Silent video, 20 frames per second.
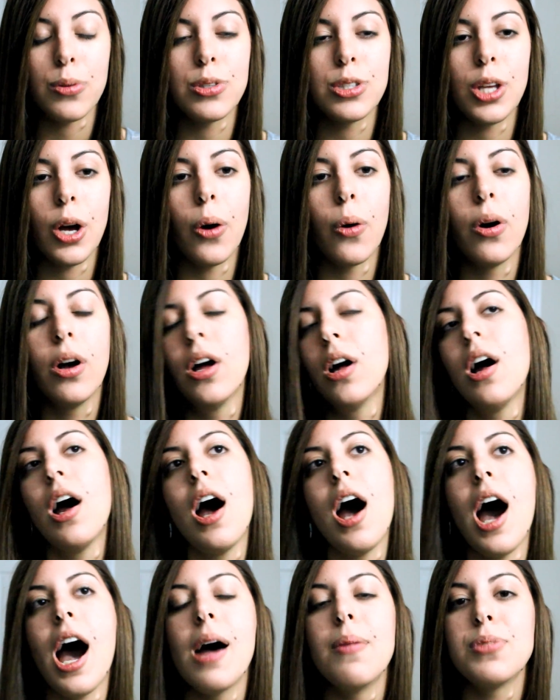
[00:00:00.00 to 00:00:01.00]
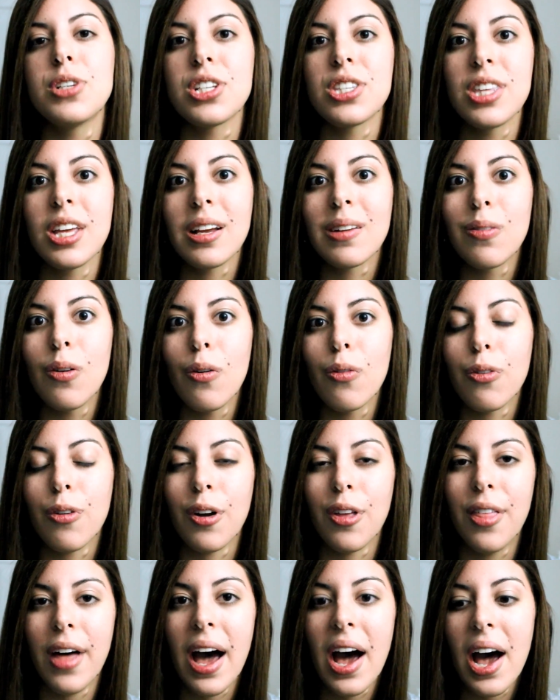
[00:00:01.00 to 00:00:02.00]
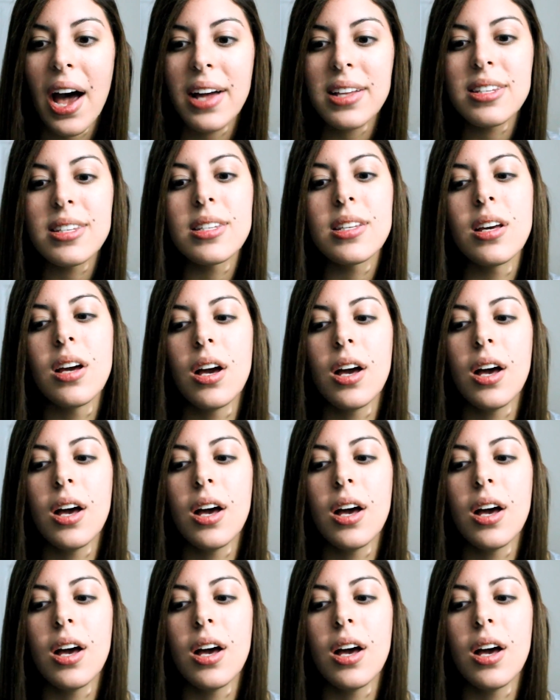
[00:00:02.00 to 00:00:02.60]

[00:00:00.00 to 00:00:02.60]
So I'm just thankful for that.